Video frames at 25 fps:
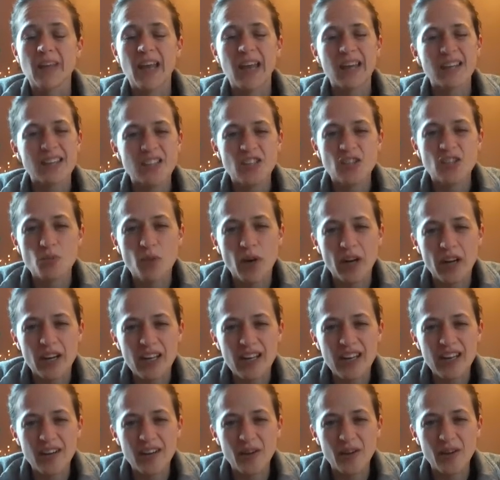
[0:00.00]
Yeah, did you want
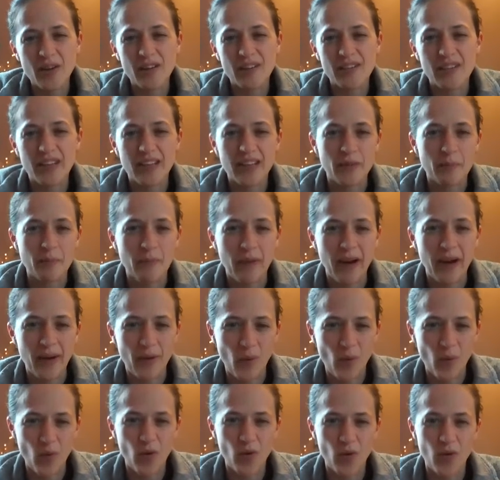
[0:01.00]
to hear like my
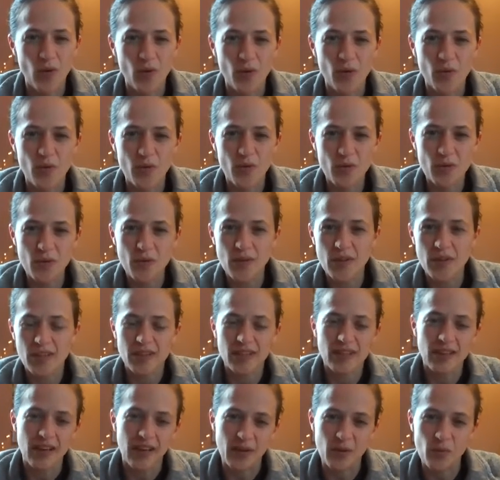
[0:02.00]
whole
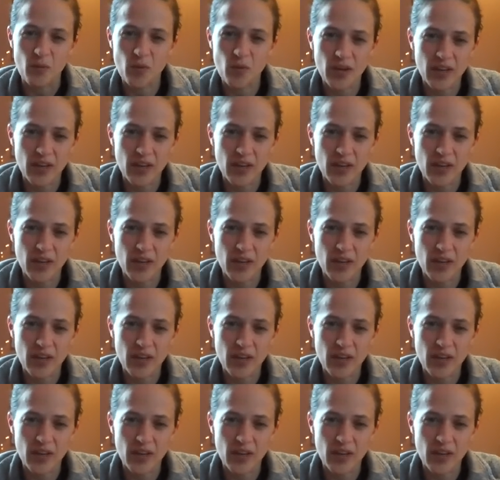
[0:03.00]
kind of